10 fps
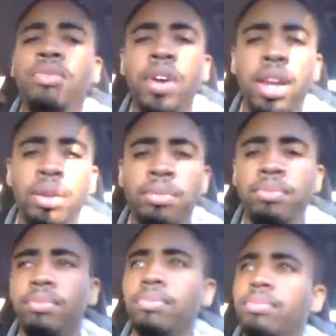
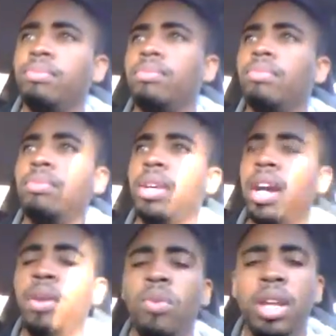Develop
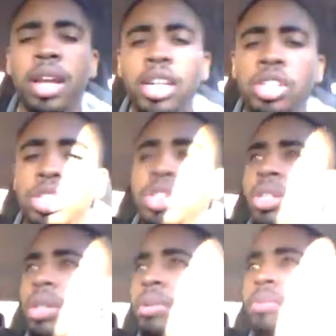a
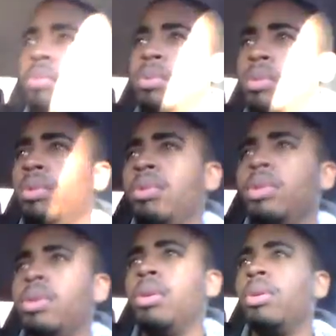relationship
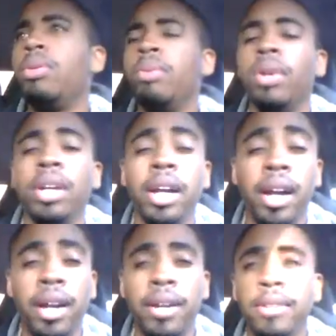
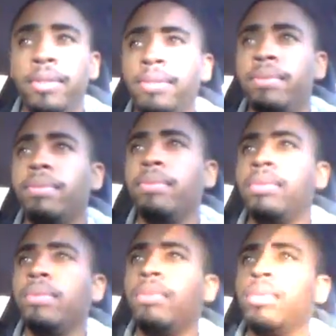with God.
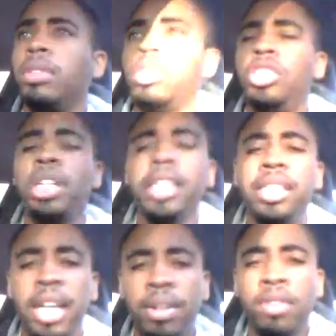
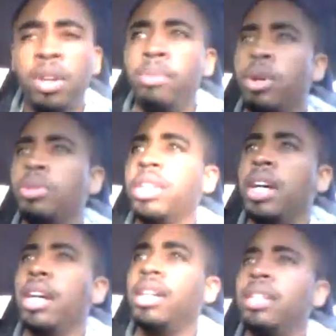Chase after the
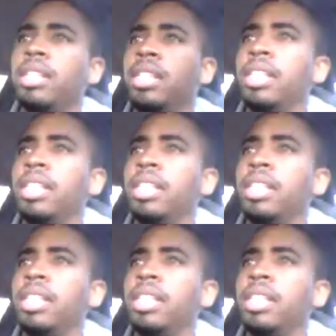Most High.